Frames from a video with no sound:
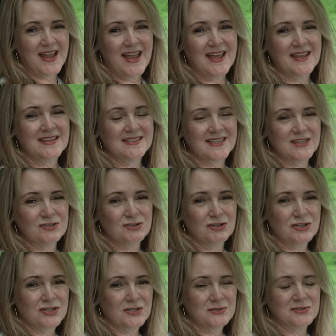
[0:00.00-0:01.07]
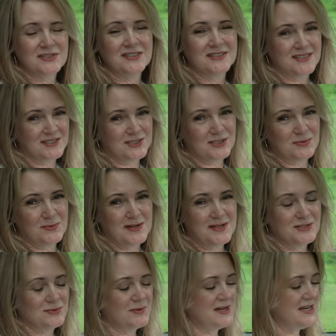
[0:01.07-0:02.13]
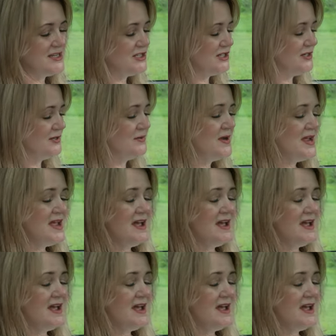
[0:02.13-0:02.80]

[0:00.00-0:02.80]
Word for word: has introduced since twenty twenty-two.